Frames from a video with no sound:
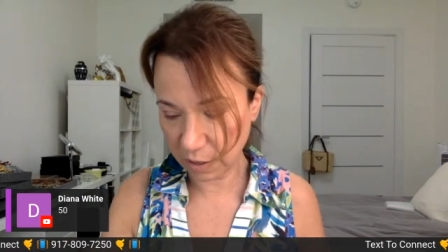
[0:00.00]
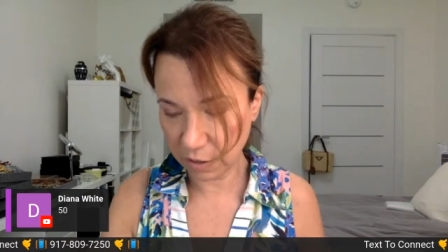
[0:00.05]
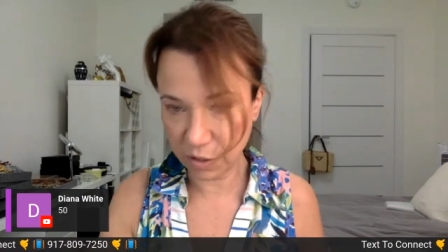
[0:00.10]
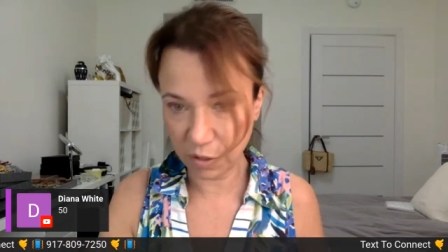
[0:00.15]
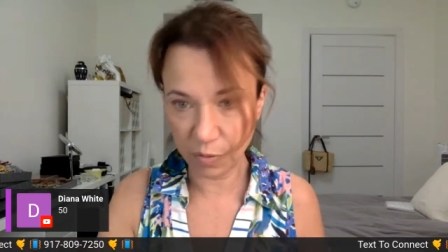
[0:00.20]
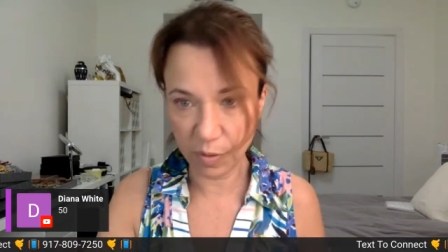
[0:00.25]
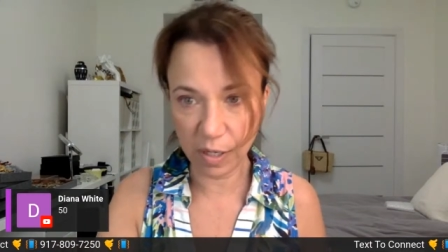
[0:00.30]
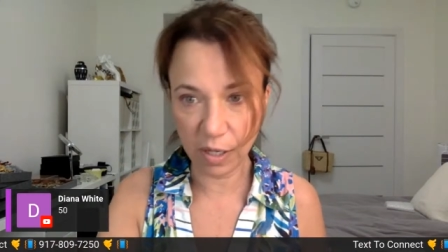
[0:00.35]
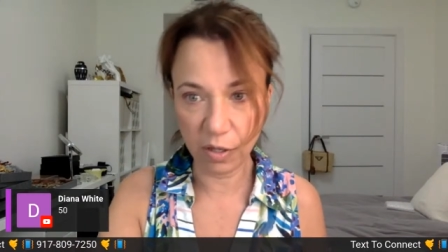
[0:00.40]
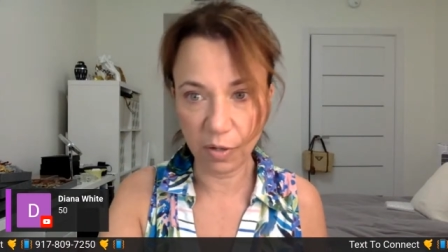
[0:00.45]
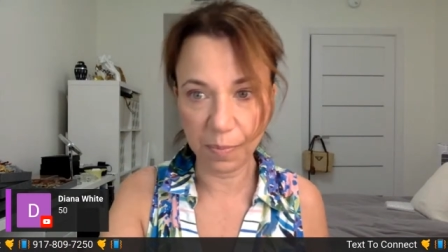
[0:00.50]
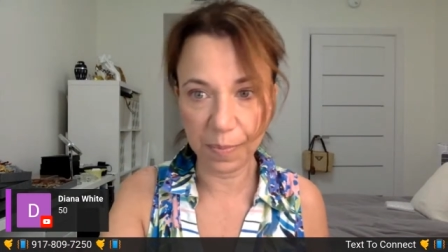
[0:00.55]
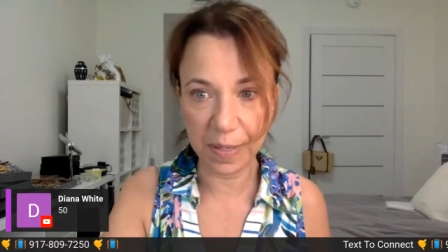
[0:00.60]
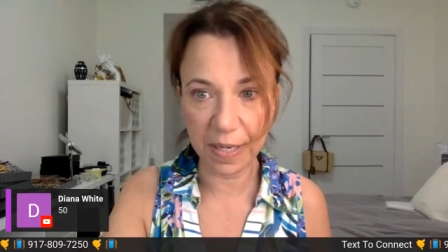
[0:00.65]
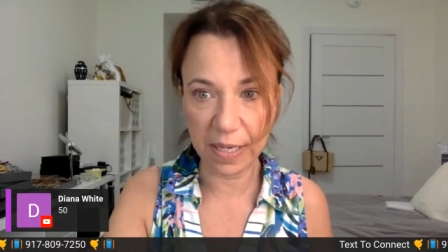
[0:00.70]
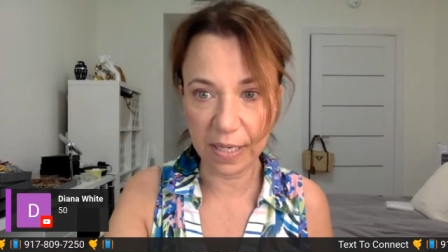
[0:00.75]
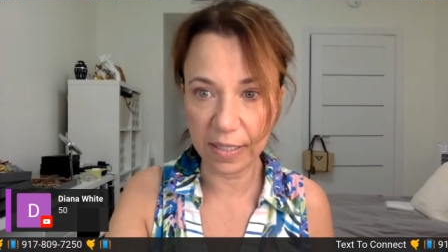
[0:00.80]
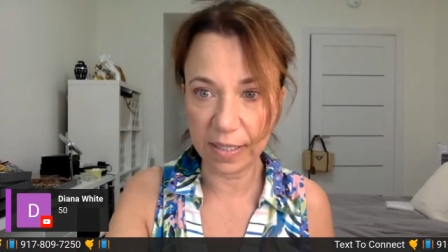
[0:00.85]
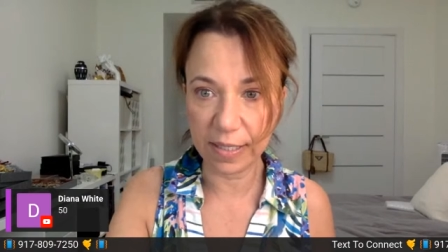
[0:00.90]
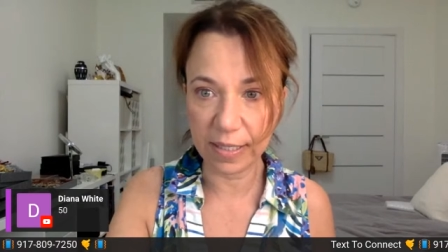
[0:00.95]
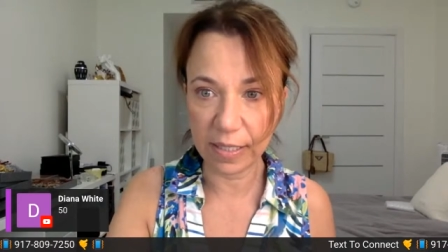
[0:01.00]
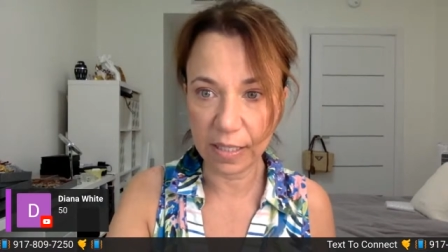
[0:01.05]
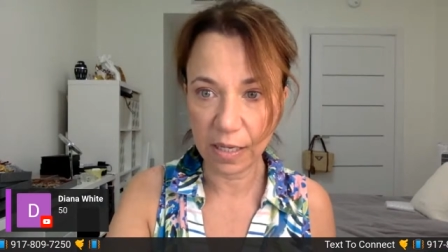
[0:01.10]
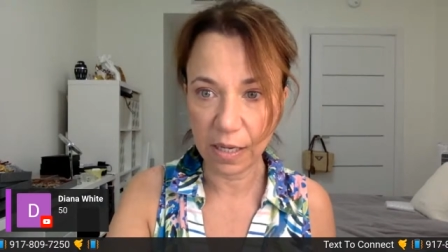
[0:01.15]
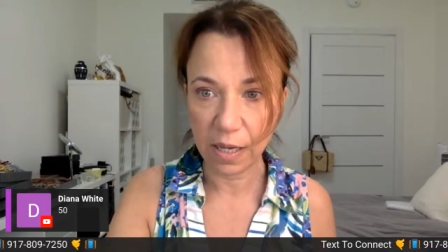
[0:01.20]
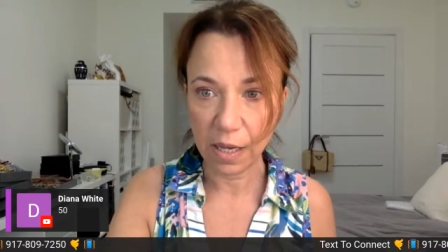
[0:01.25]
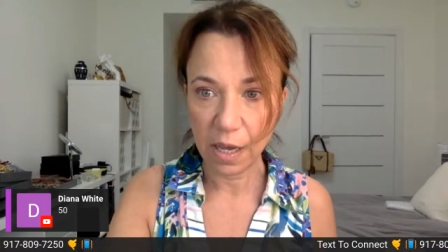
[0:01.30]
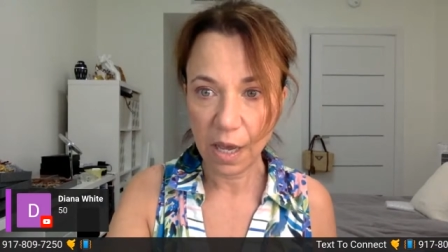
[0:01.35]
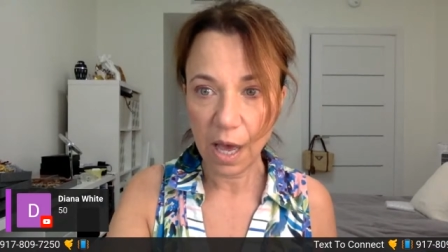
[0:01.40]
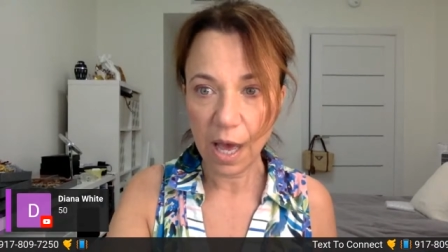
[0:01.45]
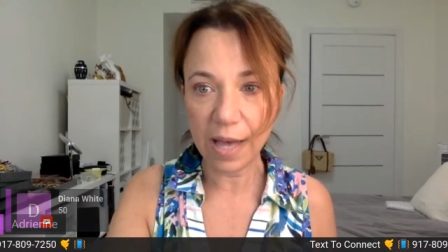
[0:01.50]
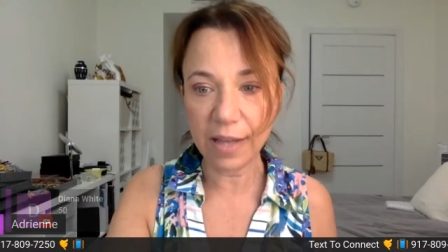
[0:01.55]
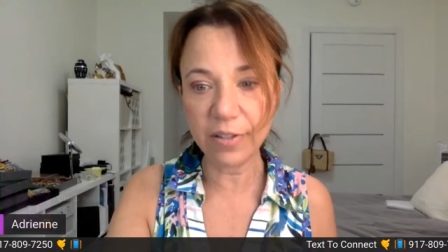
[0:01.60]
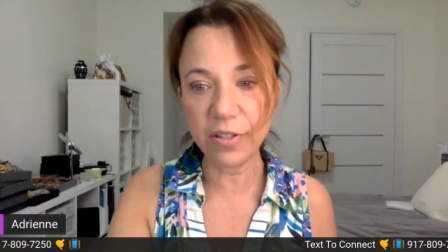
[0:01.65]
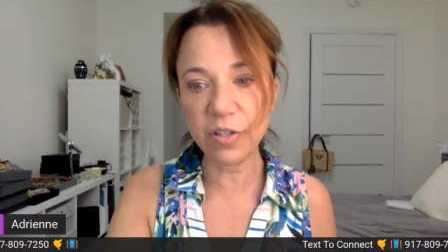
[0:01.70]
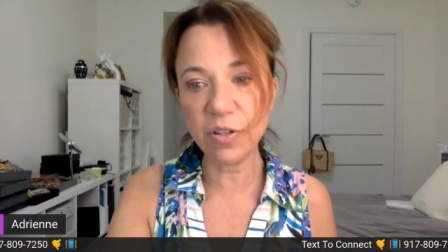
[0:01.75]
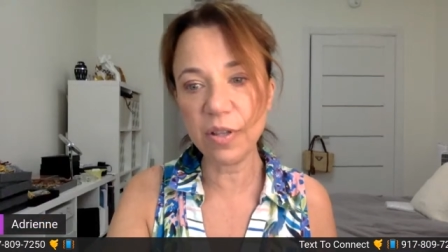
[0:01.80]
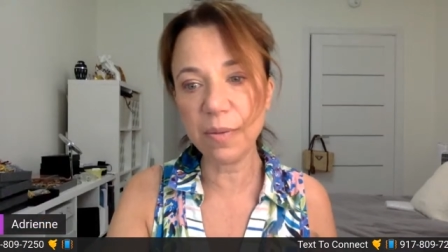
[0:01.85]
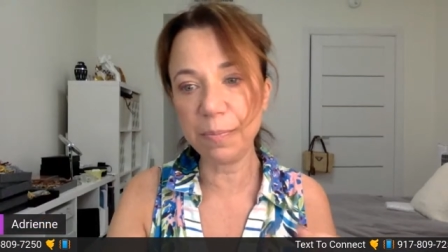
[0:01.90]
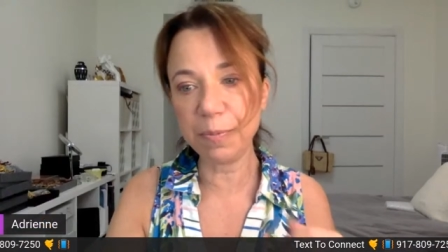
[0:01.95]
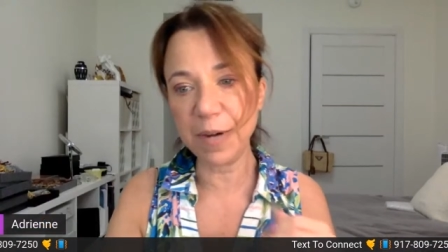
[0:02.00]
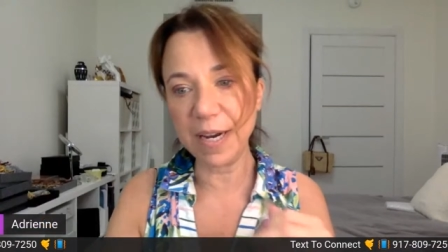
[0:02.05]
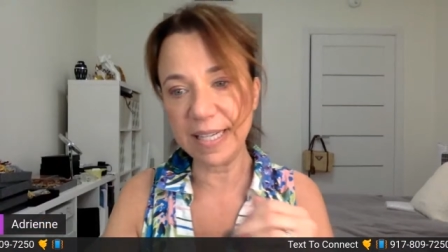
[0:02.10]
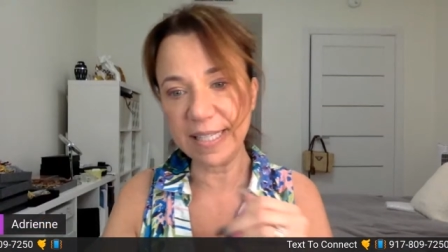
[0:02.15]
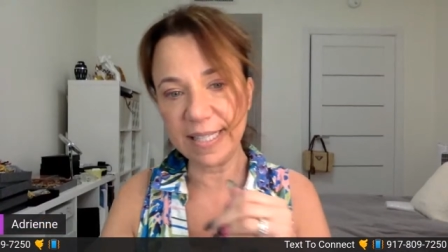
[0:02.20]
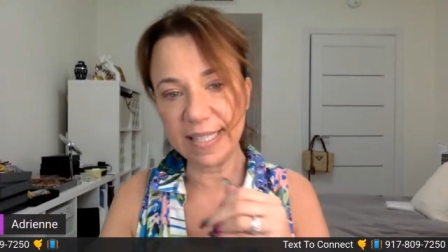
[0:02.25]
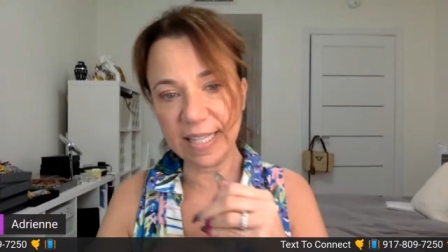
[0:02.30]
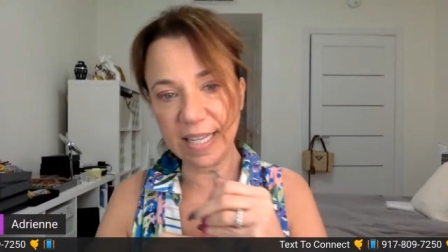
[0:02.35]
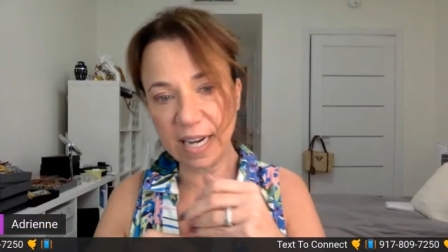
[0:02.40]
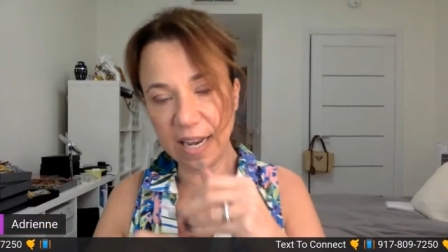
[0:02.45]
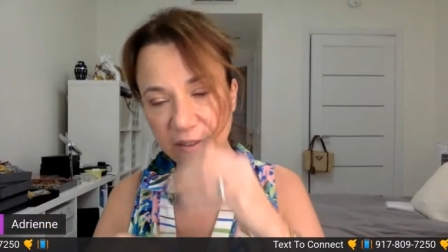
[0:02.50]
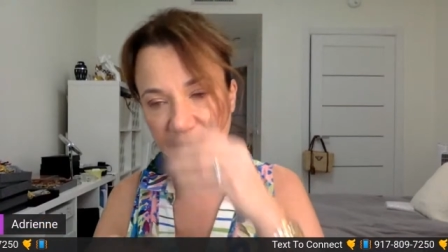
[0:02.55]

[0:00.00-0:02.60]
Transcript: I'll do another piece. I'll do the bracelet